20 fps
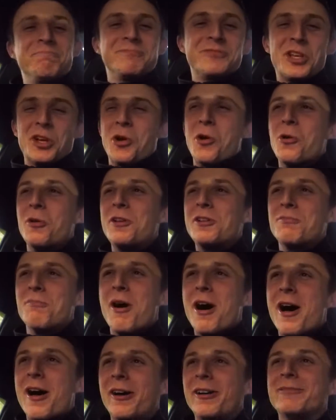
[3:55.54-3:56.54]
to call this
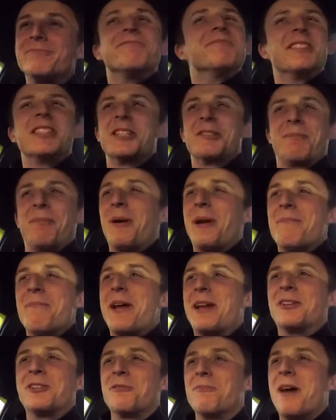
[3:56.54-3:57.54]
my own is pretty
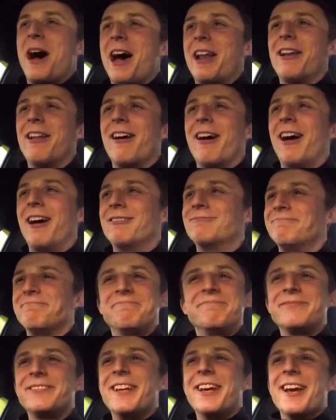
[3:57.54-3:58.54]
mental, man.
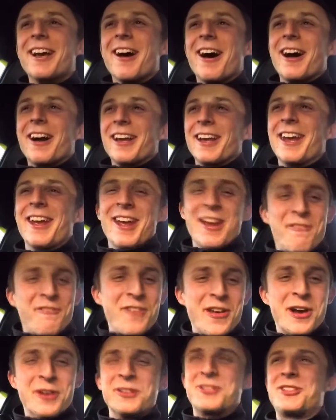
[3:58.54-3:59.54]
Like,
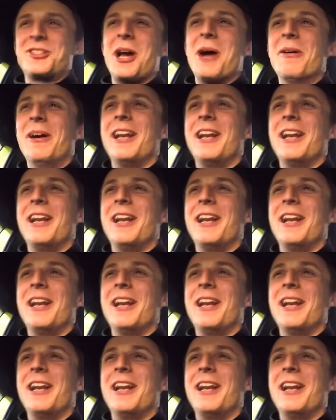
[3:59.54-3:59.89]
it feels so